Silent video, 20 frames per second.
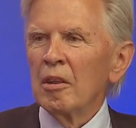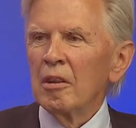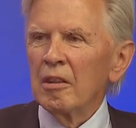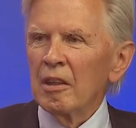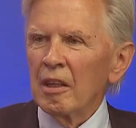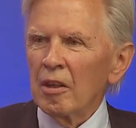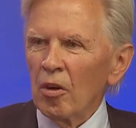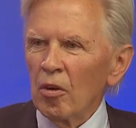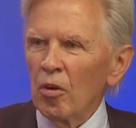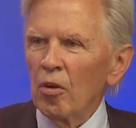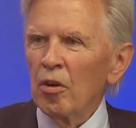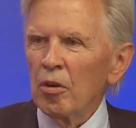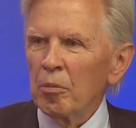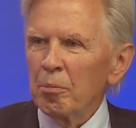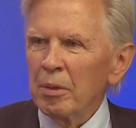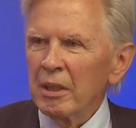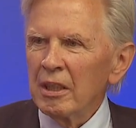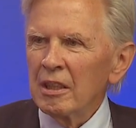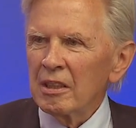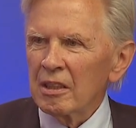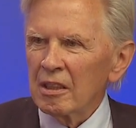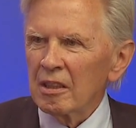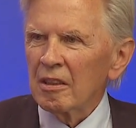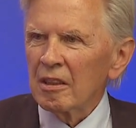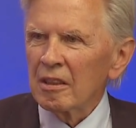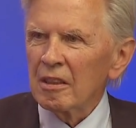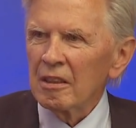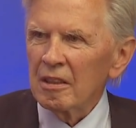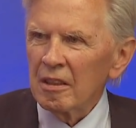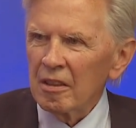There are
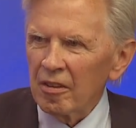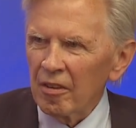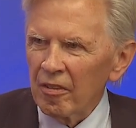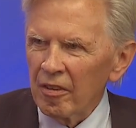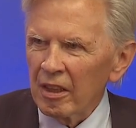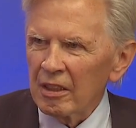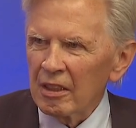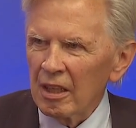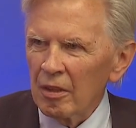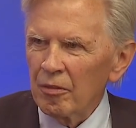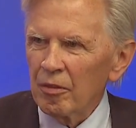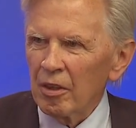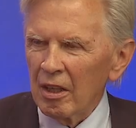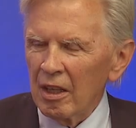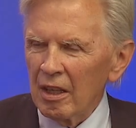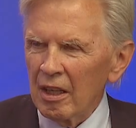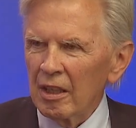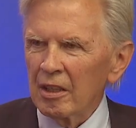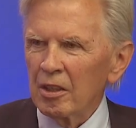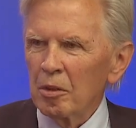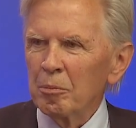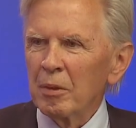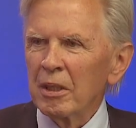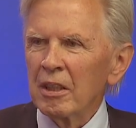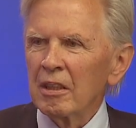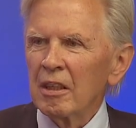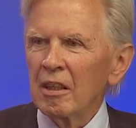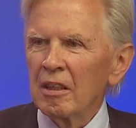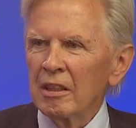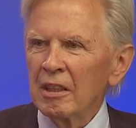patients here that have a higher
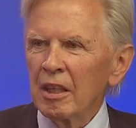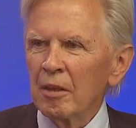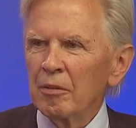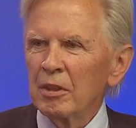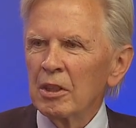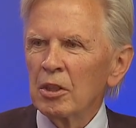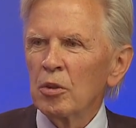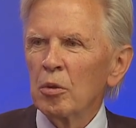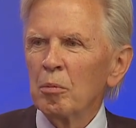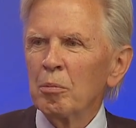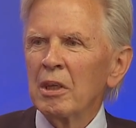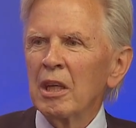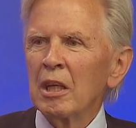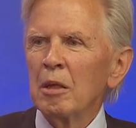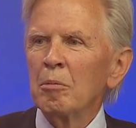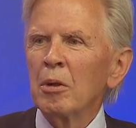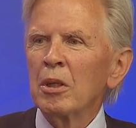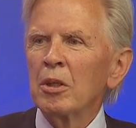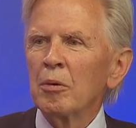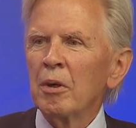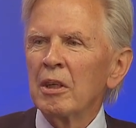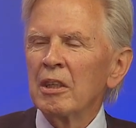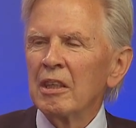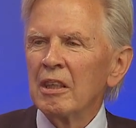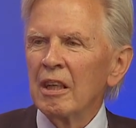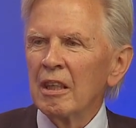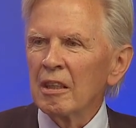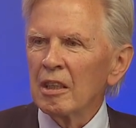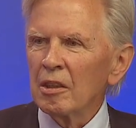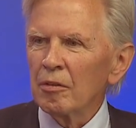medical need, and we should be able to
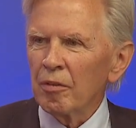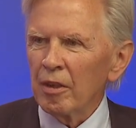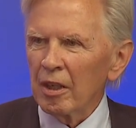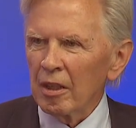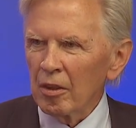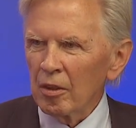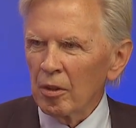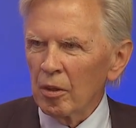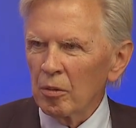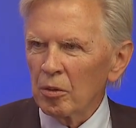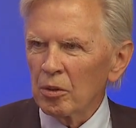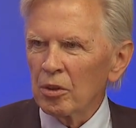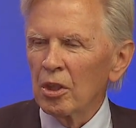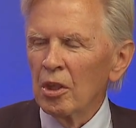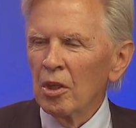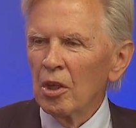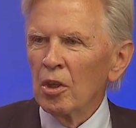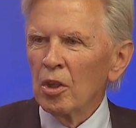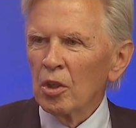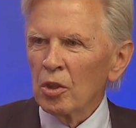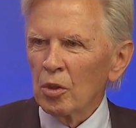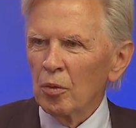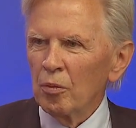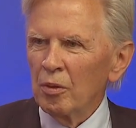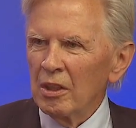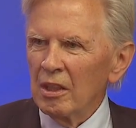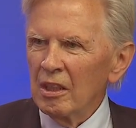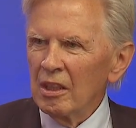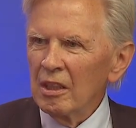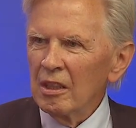identify those. So
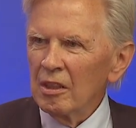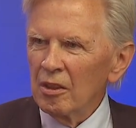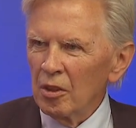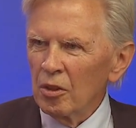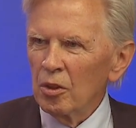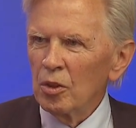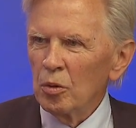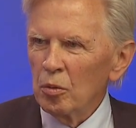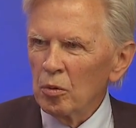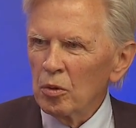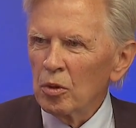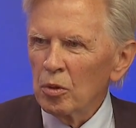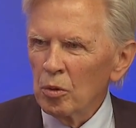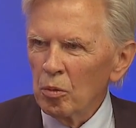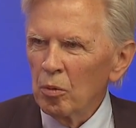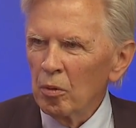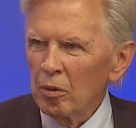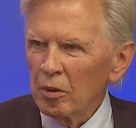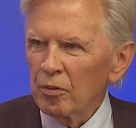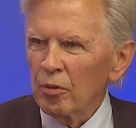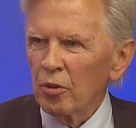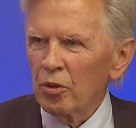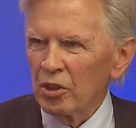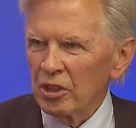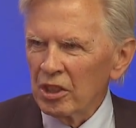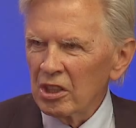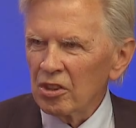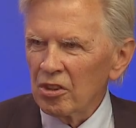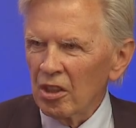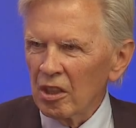we need new tools for
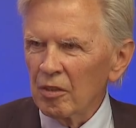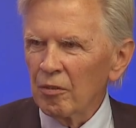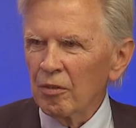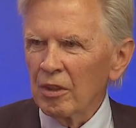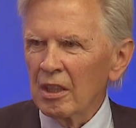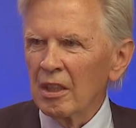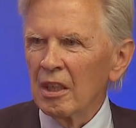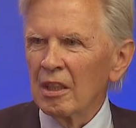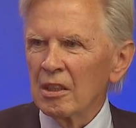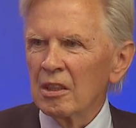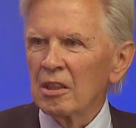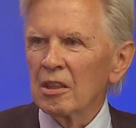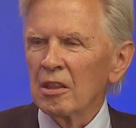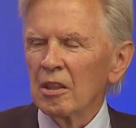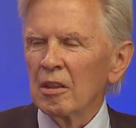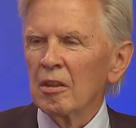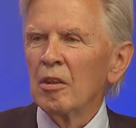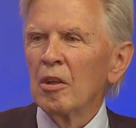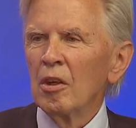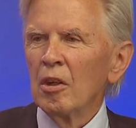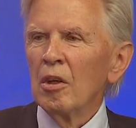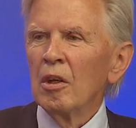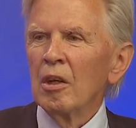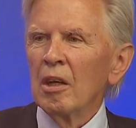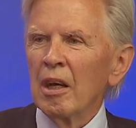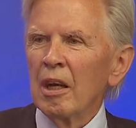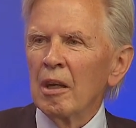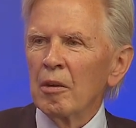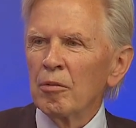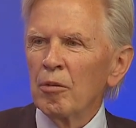risk stratification
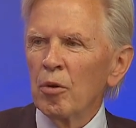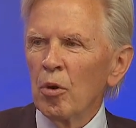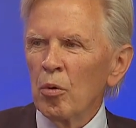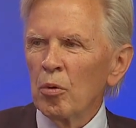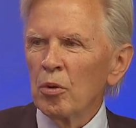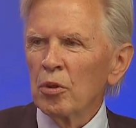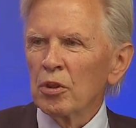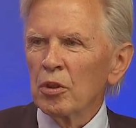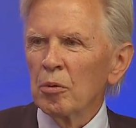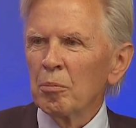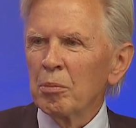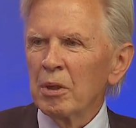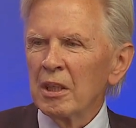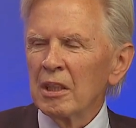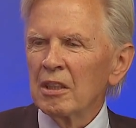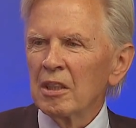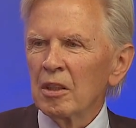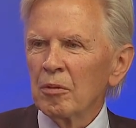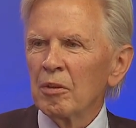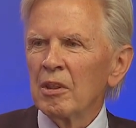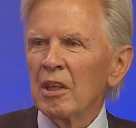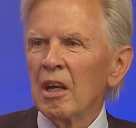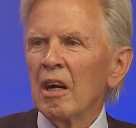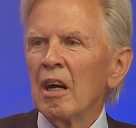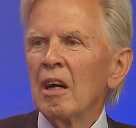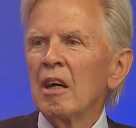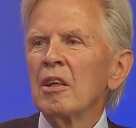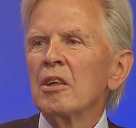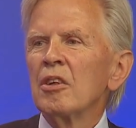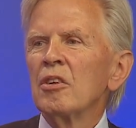and focus on patients with
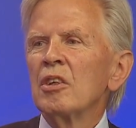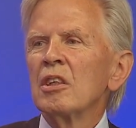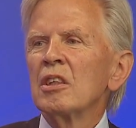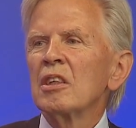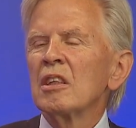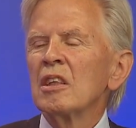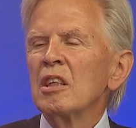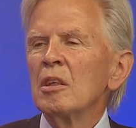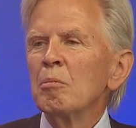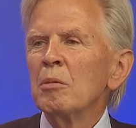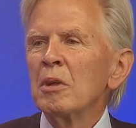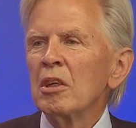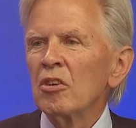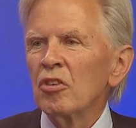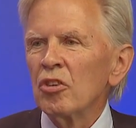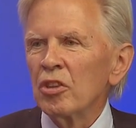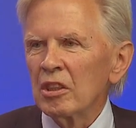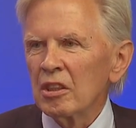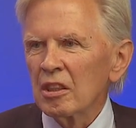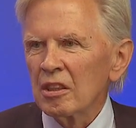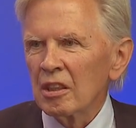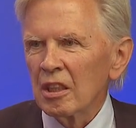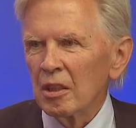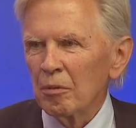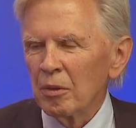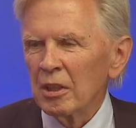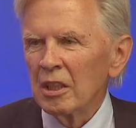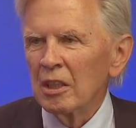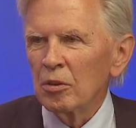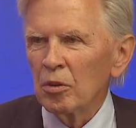higher ischemic risk,
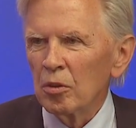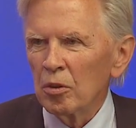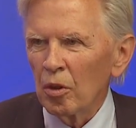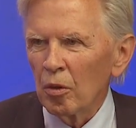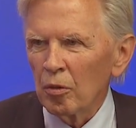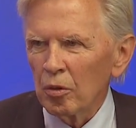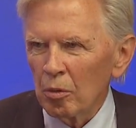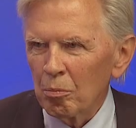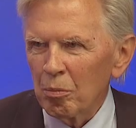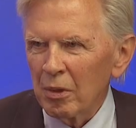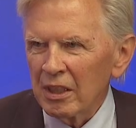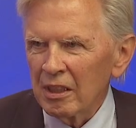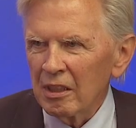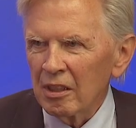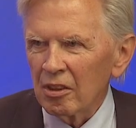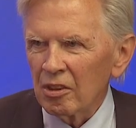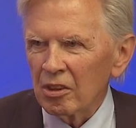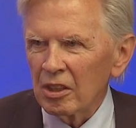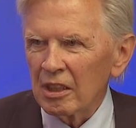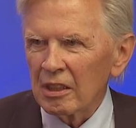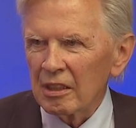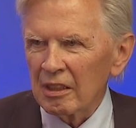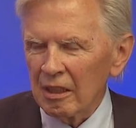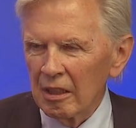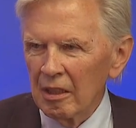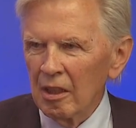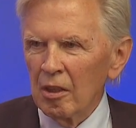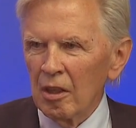and we need to know the bleeding risk.